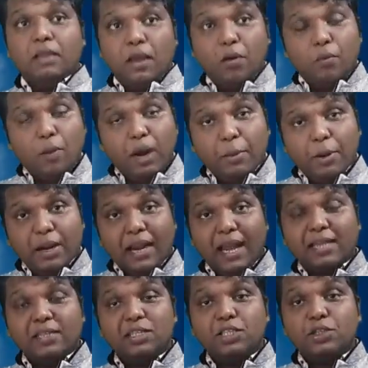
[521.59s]
What about
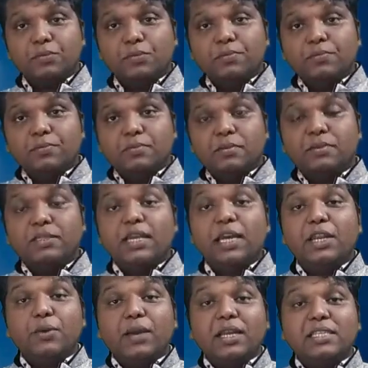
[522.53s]
92?
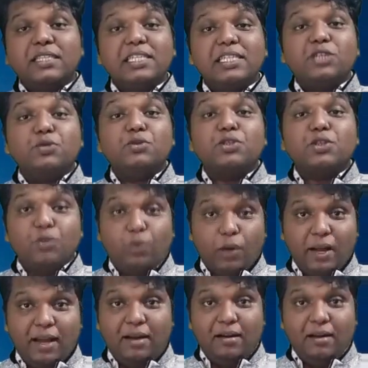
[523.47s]
There you can see 2
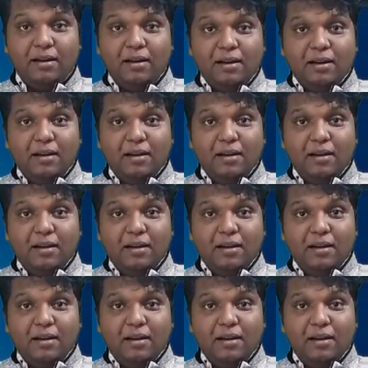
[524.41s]
square.